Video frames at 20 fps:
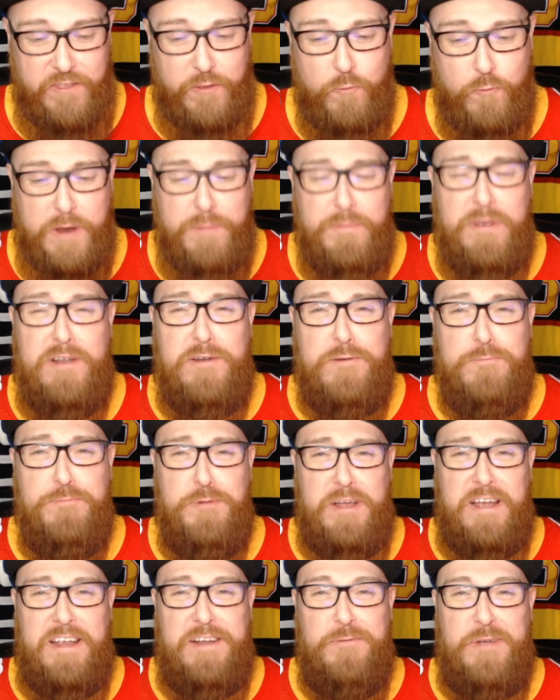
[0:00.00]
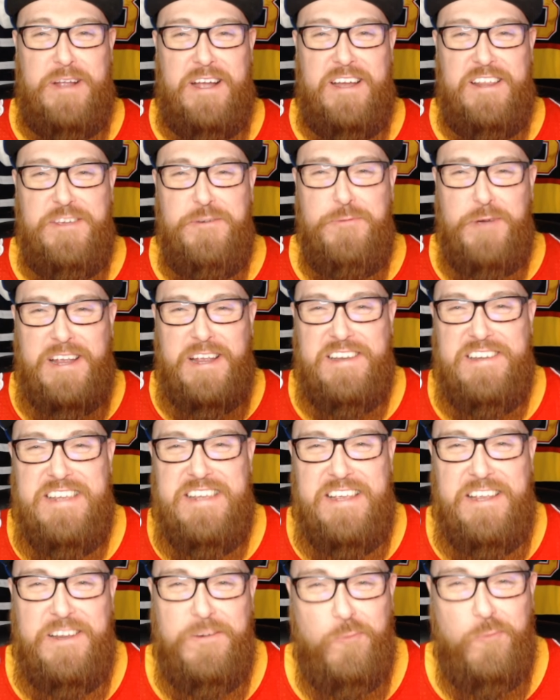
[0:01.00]
The women are playing. We got
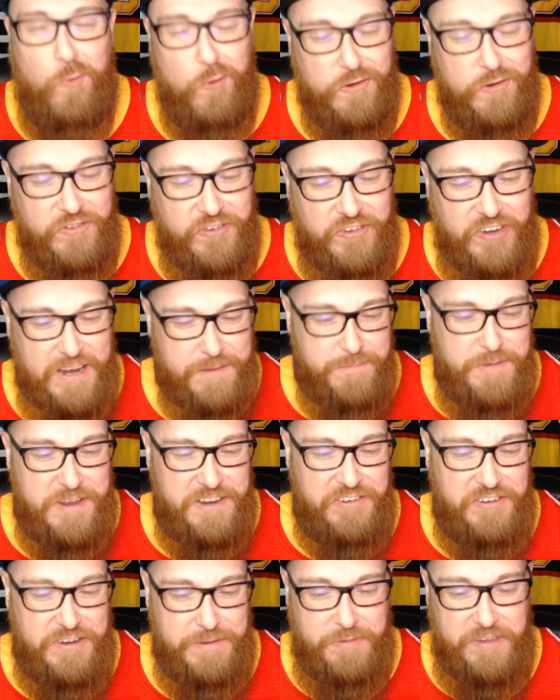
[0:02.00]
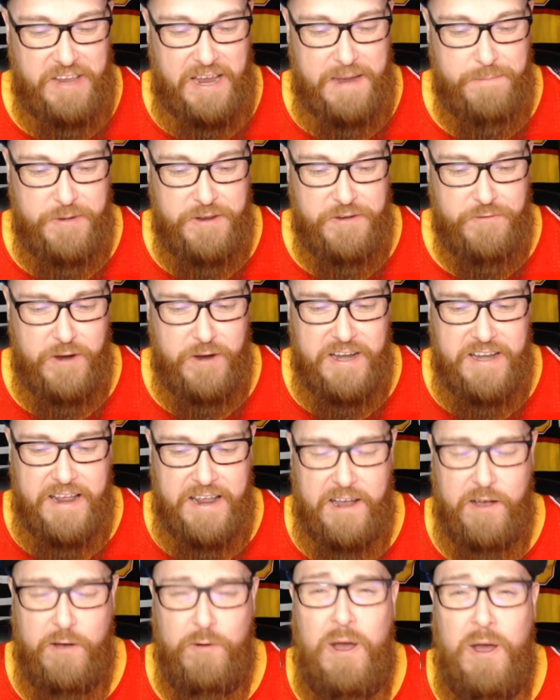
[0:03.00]
U18 World Championships happening right
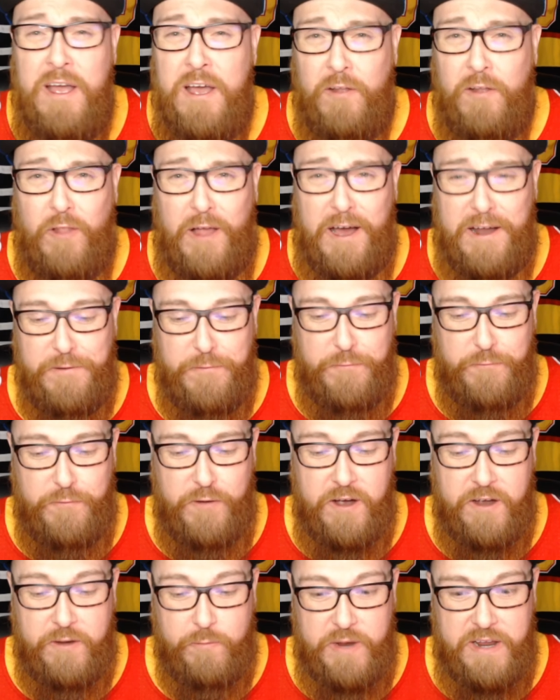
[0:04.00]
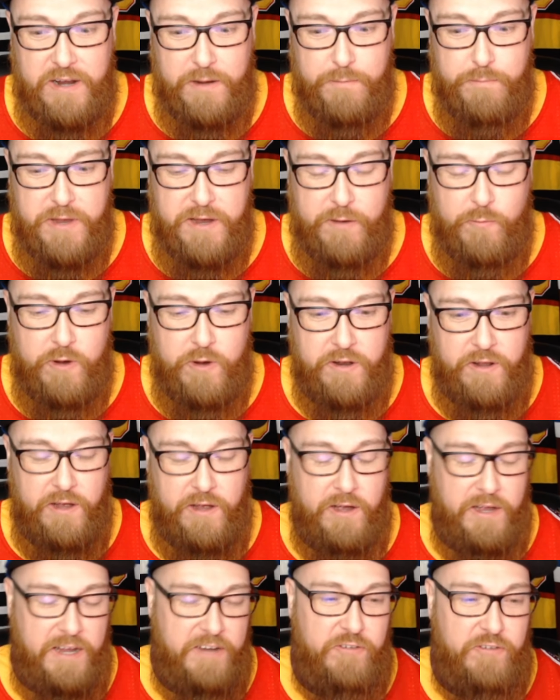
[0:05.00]
now. A lot of fun. We had a big one,
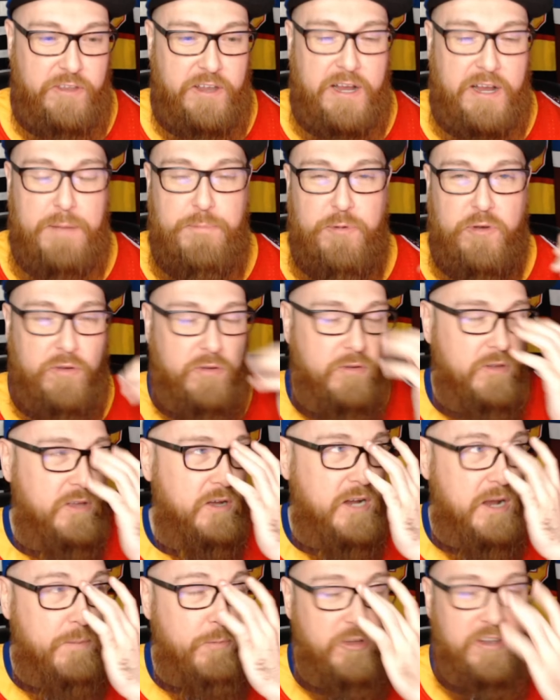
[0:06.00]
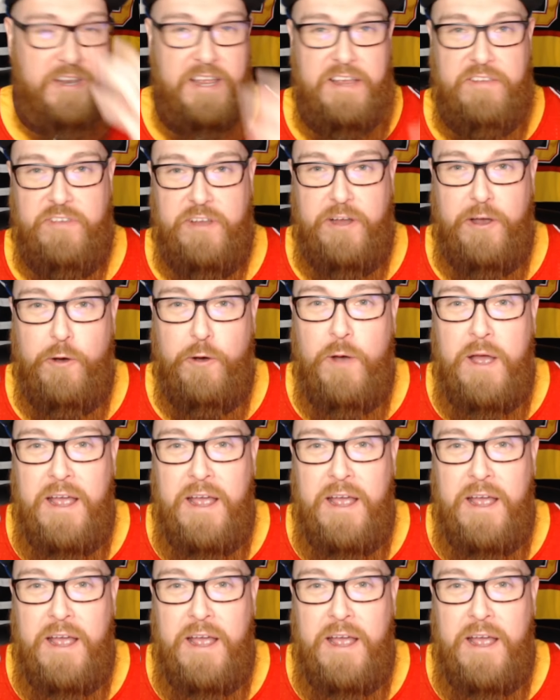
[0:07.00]
actually, a couple of days ago.